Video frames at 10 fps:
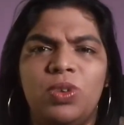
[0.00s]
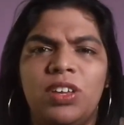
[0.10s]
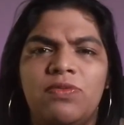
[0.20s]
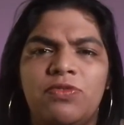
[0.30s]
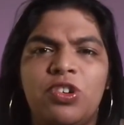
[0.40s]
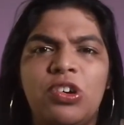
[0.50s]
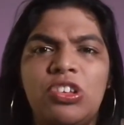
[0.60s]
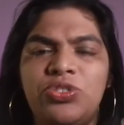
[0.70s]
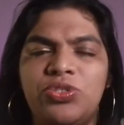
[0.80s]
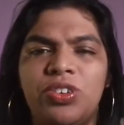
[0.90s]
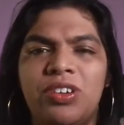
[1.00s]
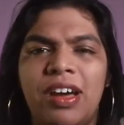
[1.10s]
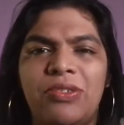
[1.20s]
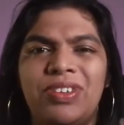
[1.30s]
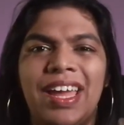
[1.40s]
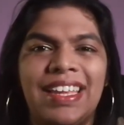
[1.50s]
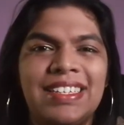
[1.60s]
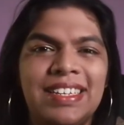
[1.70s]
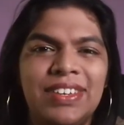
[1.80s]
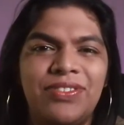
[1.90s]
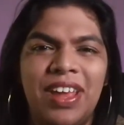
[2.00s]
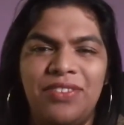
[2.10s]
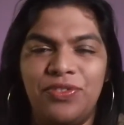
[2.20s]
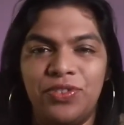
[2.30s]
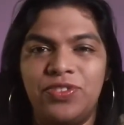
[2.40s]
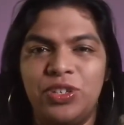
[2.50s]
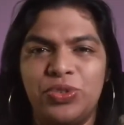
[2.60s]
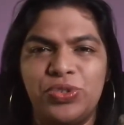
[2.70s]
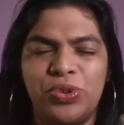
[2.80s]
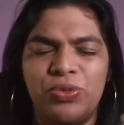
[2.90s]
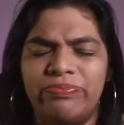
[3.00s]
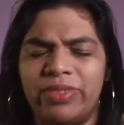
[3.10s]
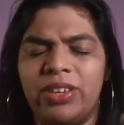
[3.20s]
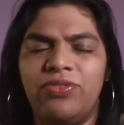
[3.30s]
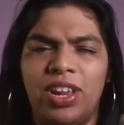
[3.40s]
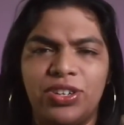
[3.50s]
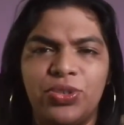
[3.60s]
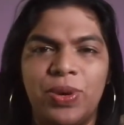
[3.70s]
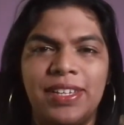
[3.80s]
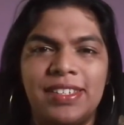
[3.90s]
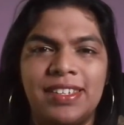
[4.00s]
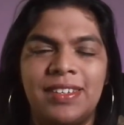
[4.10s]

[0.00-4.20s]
have cost you around 19 Rand 50 or so. It fluctuates.